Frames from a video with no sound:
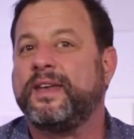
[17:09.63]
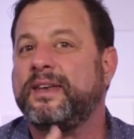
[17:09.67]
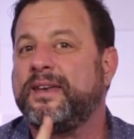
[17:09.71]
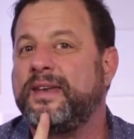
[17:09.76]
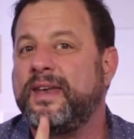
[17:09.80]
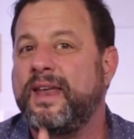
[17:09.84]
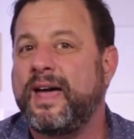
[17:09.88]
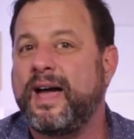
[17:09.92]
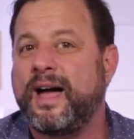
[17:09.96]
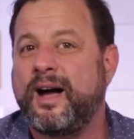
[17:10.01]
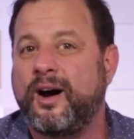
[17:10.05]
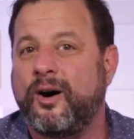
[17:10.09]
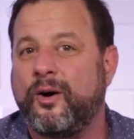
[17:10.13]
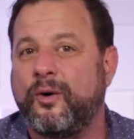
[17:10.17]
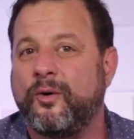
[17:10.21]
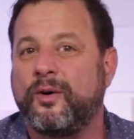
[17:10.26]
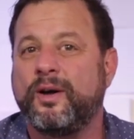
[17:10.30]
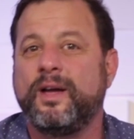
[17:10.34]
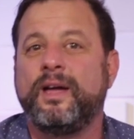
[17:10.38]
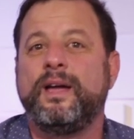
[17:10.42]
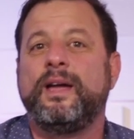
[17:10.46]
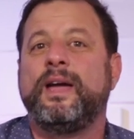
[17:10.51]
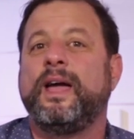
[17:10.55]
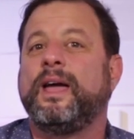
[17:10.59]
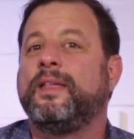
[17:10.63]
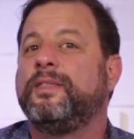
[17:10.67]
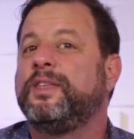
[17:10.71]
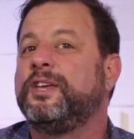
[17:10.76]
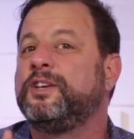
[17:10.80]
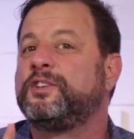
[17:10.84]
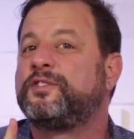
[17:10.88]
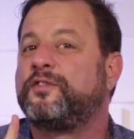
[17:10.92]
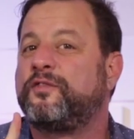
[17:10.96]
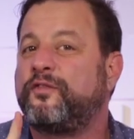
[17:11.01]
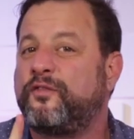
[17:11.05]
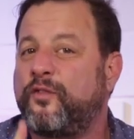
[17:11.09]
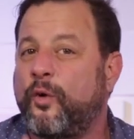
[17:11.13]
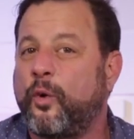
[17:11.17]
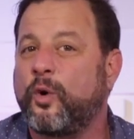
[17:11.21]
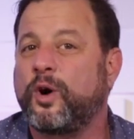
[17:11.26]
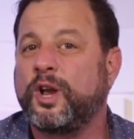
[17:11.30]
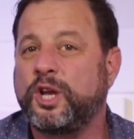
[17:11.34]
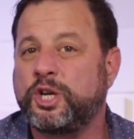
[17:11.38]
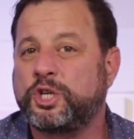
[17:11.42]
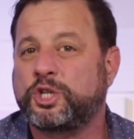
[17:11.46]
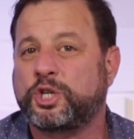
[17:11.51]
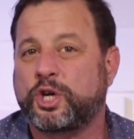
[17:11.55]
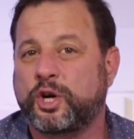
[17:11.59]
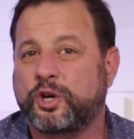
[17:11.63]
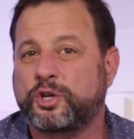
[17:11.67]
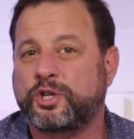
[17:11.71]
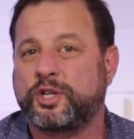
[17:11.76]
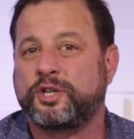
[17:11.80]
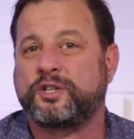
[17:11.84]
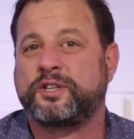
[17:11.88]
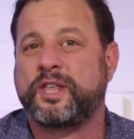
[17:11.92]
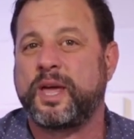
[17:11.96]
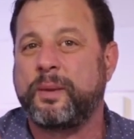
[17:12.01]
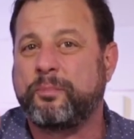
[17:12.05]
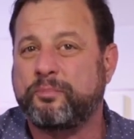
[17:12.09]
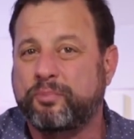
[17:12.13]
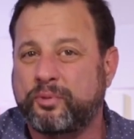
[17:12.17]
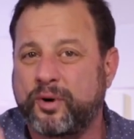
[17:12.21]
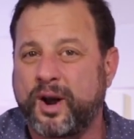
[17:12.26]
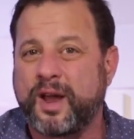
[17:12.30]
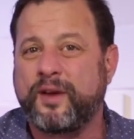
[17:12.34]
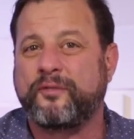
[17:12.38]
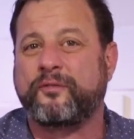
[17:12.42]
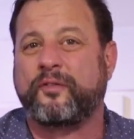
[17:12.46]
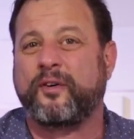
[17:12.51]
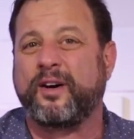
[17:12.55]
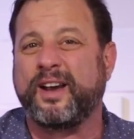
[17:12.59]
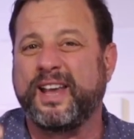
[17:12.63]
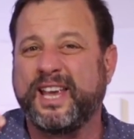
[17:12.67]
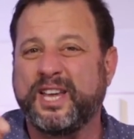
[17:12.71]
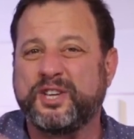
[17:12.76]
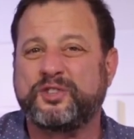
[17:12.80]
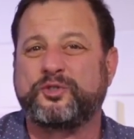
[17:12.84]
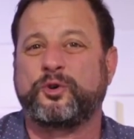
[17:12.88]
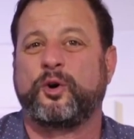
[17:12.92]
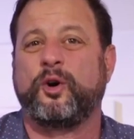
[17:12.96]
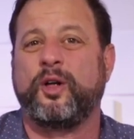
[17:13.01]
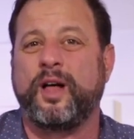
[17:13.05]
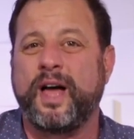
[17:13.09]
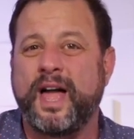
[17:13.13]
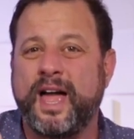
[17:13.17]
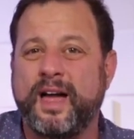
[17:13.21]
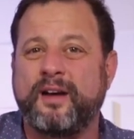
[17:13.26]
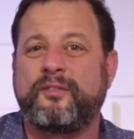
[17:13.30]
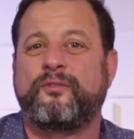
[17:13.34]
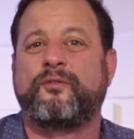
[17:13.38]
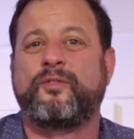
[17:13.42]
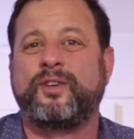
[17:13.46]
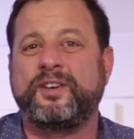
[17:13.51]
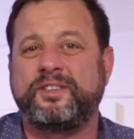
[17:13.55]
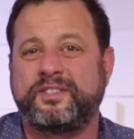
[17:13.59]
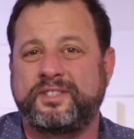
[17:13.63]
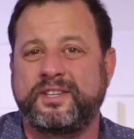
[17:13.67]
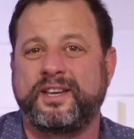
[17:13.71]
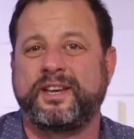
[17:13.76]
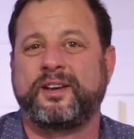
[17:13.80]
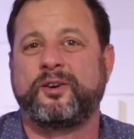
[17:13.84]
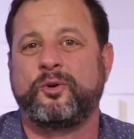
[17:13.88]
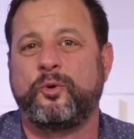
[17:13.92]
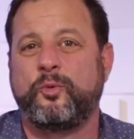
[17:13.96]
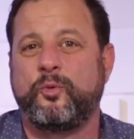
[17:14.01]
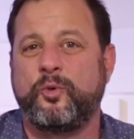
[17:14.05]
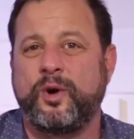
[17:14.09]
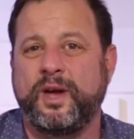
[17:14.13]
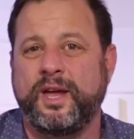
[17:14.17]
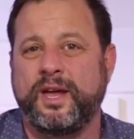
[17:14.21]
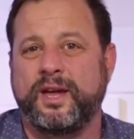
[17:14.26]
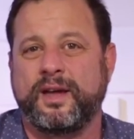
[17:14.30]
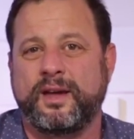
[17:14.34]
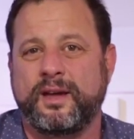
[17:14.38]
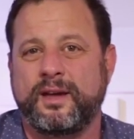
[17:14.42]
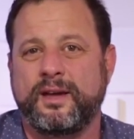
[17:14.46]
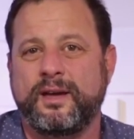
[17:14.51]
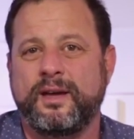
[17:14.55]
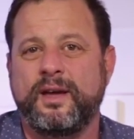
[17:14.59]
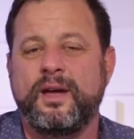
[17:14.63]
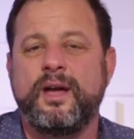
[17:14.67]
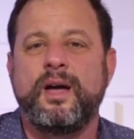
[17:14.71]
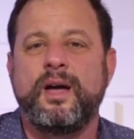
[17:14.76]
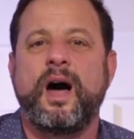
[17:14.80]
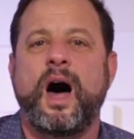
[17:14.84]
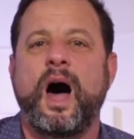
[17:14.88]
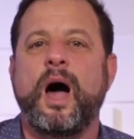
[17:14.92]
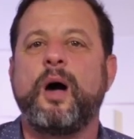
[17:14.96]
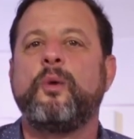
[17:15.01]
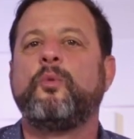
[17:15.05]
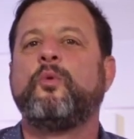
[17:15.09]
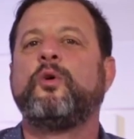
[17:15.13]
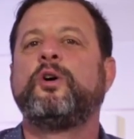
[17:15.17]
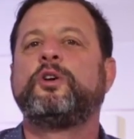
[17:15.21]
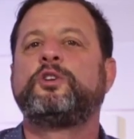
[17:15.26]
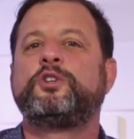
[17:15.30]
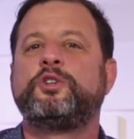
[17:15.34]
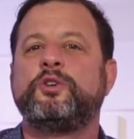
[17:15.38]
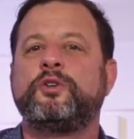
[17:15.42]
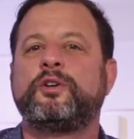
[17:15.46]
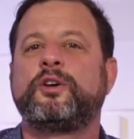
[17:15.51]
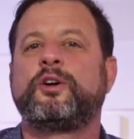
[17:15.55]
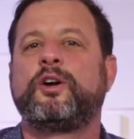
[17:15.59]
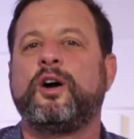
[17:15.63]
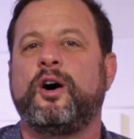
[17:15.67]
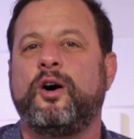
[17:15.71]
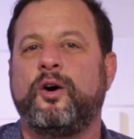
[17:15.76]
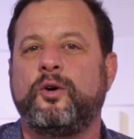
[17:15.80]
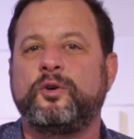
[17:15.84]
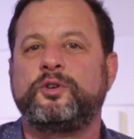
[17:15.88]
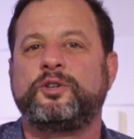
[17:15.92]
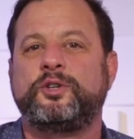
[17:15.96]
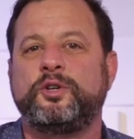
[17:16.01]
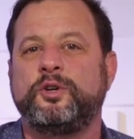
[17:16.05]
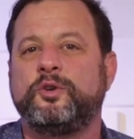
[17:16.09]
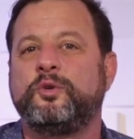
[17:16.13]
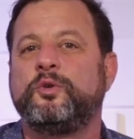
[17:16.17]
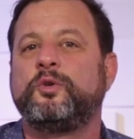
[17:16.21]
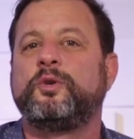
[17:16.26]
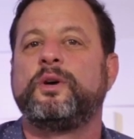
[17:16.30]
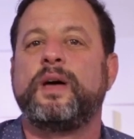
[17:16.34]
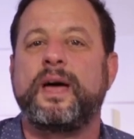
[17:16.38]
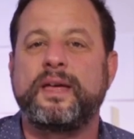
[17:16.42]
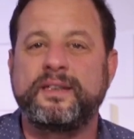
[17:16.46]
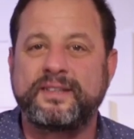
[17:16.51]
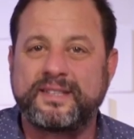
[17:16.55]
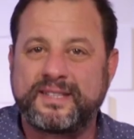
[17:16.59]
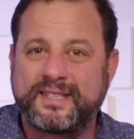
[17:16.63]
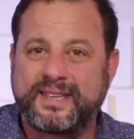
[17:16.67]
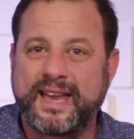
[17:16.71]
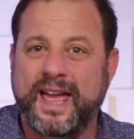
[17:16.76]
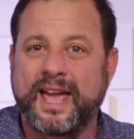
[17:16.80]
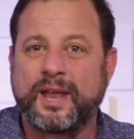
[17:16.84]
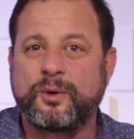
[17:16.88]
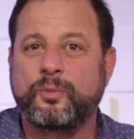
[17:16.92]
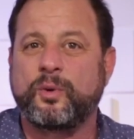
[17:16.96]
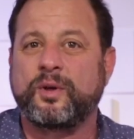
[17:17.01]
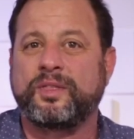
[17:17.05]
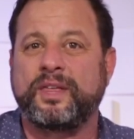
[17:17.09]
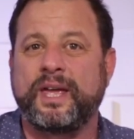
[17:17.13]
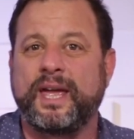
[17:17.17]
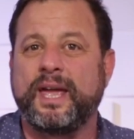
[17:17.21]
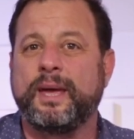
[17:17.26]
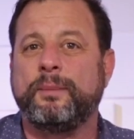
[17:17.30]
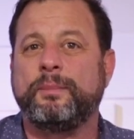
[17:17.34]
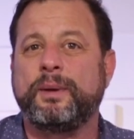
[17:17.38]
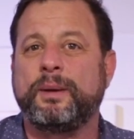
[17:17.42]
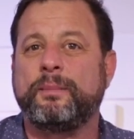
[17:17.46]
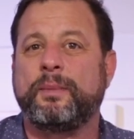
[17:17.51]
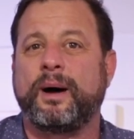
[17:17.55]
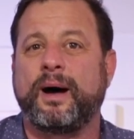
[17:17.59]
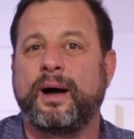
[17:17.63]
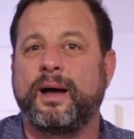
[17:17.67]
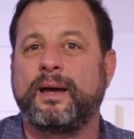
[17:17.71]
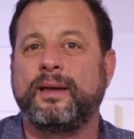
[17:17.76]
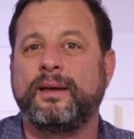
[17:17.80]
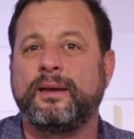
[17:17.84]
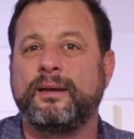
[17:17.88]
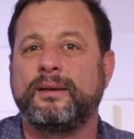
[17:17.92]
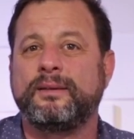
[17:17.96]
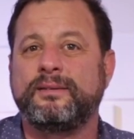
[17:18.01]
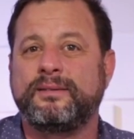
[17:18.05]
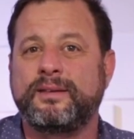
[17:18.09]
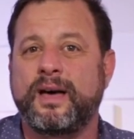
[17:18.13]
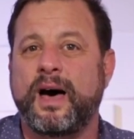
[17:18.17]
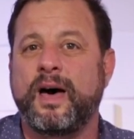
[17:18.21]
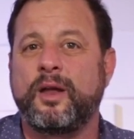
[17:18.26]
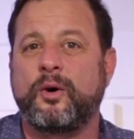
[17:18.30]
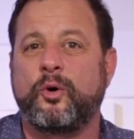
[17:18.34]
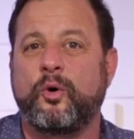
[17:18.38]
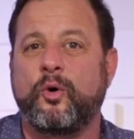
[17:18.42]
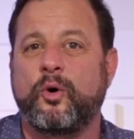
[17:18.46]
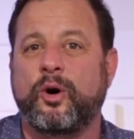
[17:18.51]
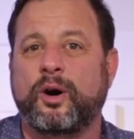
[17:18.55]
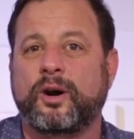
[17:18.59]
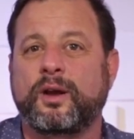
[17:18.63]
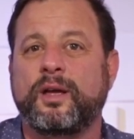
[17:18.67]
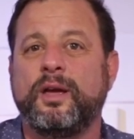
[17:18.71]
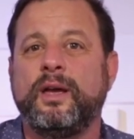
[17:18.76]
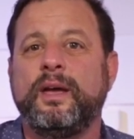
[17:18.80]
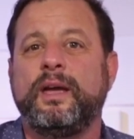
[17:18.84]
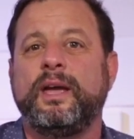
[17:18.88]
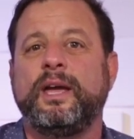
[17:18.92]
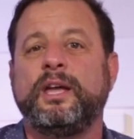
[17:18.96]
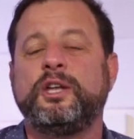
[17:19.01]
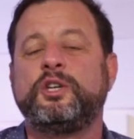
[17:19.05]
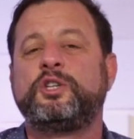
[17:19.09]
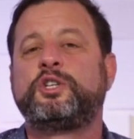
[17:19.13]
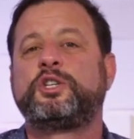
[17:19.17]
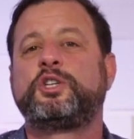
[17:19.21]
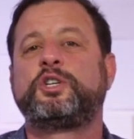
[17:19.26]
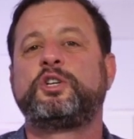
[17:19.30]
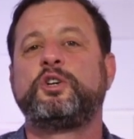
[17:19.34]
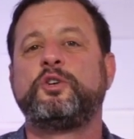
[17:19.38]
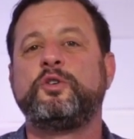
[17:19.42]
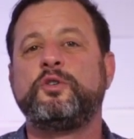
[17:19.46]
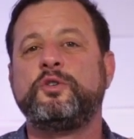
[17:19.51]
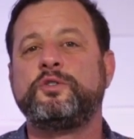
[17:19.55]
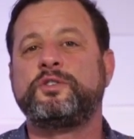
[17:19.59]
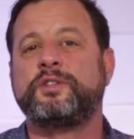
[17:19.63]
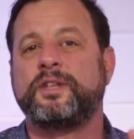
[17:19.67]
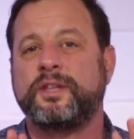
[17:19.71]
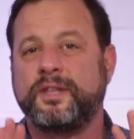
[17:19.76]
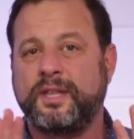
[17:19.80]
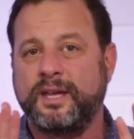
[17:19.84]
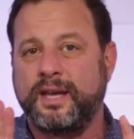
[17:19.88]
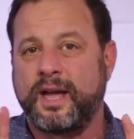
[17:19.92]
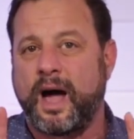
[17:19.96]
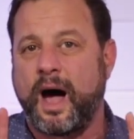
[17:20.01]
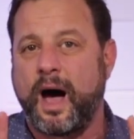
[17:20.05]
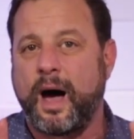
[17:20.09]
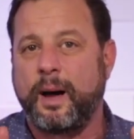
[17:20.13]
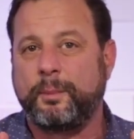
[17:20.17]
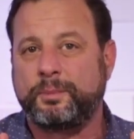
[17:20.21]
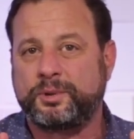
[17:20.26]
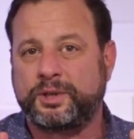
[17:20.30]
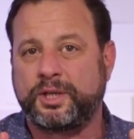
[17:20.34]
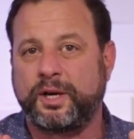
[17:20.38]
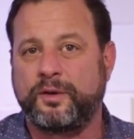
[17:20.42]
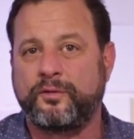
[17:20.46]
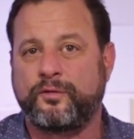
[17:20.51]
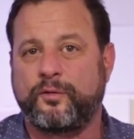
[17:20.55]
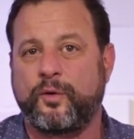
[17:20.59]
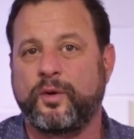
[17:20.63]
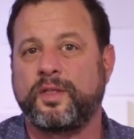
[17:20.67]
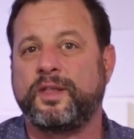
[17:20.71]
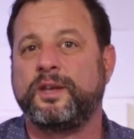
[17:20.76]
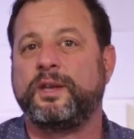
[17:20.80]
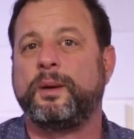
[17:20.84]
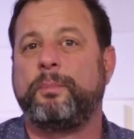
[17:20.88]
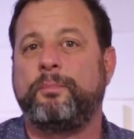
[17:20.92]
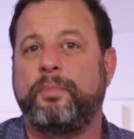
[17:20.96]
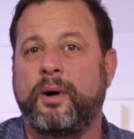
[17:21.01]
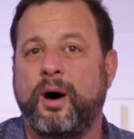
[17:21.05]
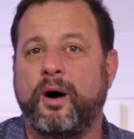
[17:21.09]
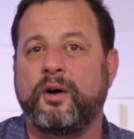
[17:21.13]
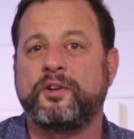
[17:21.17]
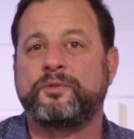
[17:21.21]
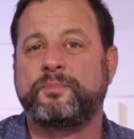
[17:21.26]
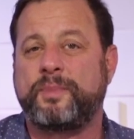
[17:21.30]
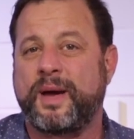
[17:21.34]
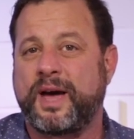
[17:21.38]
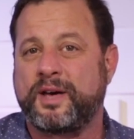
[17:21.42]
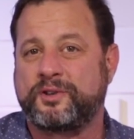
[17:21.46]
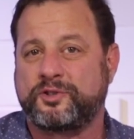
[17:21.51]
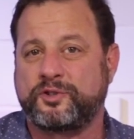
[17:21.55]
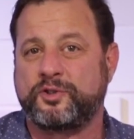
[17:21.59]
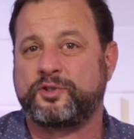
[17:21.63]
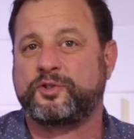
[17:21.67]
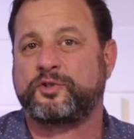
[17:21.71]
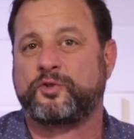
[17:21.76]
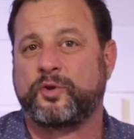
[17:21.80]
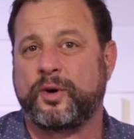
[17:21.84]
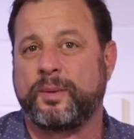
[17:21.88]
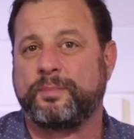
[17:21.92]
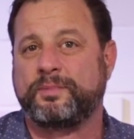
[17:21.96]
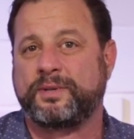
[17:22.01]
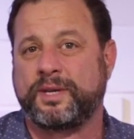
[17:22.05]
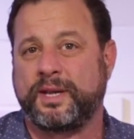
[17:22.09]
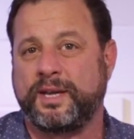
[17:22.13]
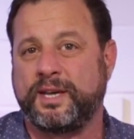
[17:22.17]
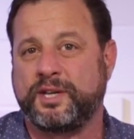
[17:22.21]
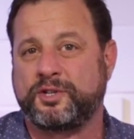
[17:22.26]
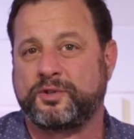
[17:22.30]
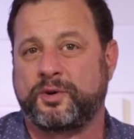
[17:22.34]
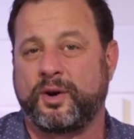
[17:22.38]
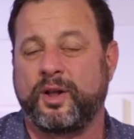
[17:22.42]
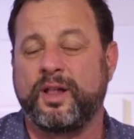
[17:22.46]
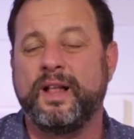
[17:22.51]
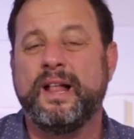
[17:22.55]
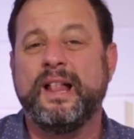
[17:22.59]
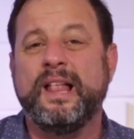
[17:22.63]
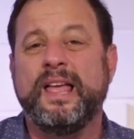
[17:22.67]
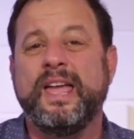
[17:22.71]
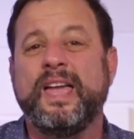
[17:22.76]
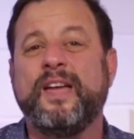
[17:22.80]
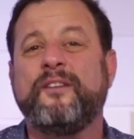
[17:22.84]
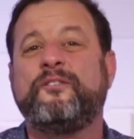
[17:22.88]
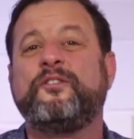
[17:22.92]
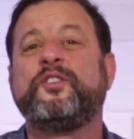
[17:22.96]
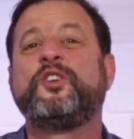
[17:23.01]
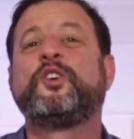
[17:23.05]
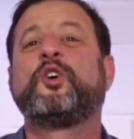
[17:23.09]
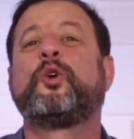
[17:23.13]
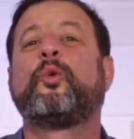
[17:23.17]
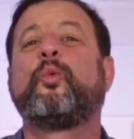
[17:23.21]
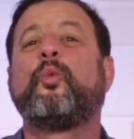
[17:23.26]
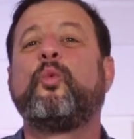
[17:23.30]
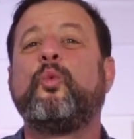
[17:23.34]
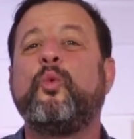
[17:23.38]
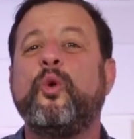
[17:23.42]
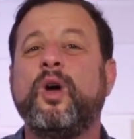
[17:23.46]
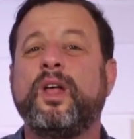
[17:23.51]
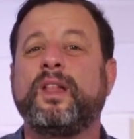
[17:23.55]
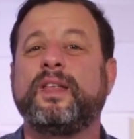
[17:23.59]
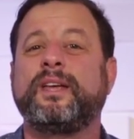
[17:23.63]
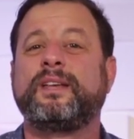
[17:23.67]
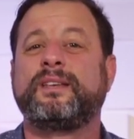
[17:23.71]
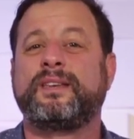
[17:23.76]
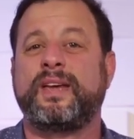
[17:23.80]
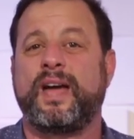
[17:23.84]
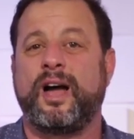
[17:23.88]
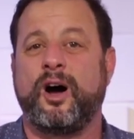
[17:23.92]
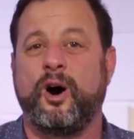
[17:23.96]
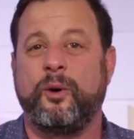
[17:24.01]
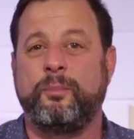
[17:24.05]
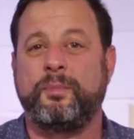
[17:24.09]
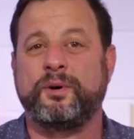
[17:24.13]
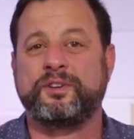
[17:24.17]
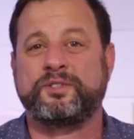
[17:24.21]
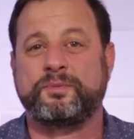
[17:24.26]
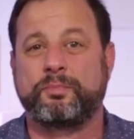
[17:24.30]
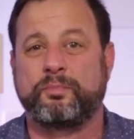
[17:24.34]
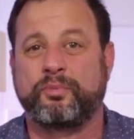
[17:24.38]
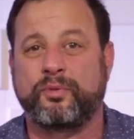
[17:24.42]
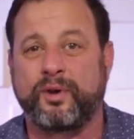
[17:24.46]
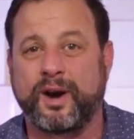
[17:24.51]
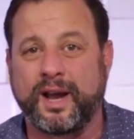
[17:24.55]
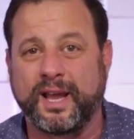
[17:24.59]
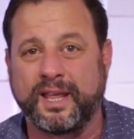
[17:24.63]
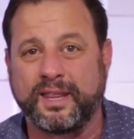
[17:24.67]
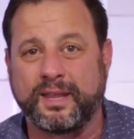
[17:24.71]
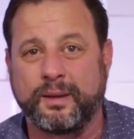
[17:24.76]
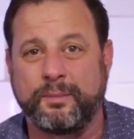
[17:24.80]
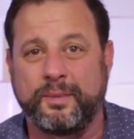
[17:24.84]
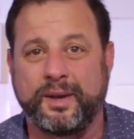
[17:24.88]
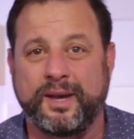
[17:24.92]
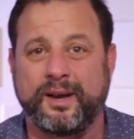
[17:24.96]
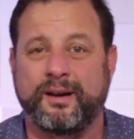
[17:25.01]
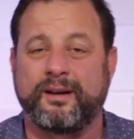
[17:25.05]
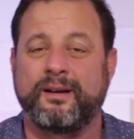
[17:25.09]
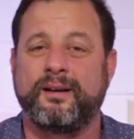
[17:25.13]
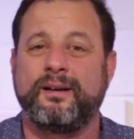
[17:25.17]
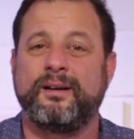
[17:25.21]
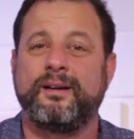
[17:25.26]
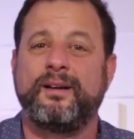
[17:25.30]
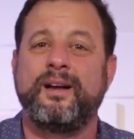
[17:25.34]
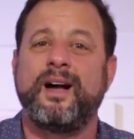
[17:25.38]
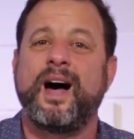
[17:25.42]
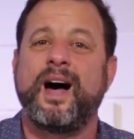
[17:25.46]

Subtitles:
And now in these 40 churches, they pray for Israel every single week. I want you to go to standwithmmi.org and choose the option for the Nepal's pastor's trip to Israel if you're willing to help us bring them here.